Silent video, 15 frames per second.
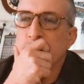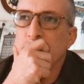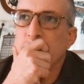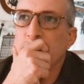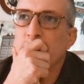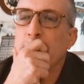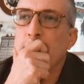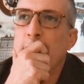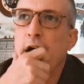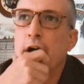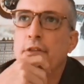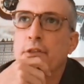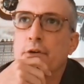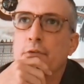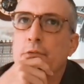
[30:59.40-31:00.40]

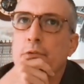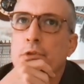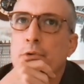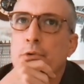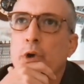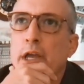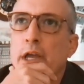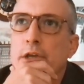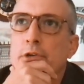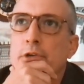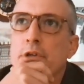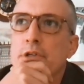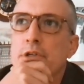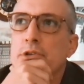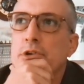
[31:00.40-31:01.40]
the way you
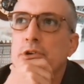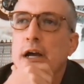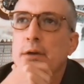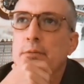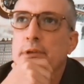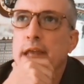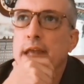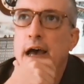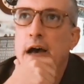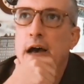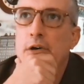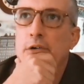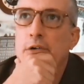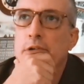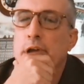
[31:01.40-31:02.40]
describe
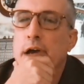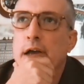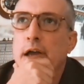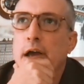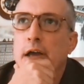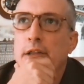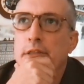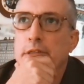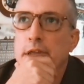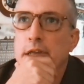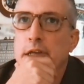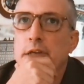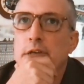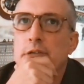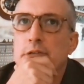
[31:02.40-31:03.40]
doubt, I think
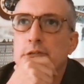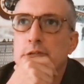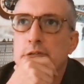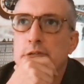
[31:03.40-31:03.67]
is